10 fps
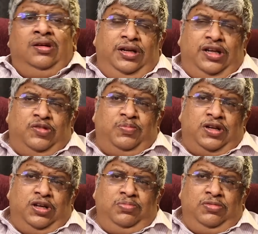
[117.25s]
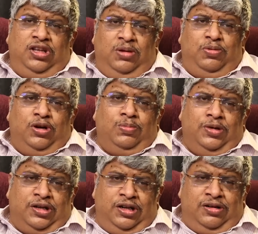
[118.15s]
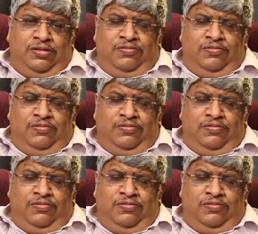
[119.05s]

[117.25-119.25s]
it has become the bond market.